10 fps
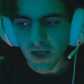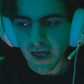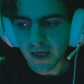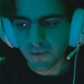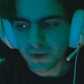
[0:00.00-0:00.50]

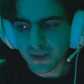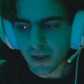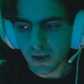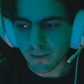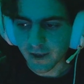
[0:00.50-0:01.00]
and I will
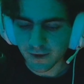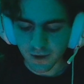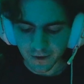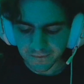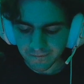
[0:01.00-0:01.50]
talk about
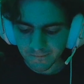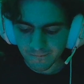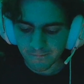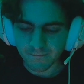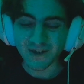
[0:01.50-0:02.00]
her
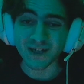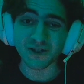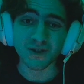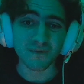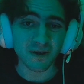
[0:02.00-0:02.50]
because
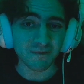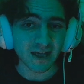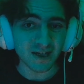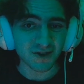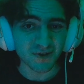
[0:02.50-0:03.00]
she's one of
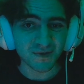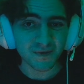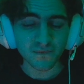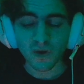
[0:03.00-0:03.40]
my issues.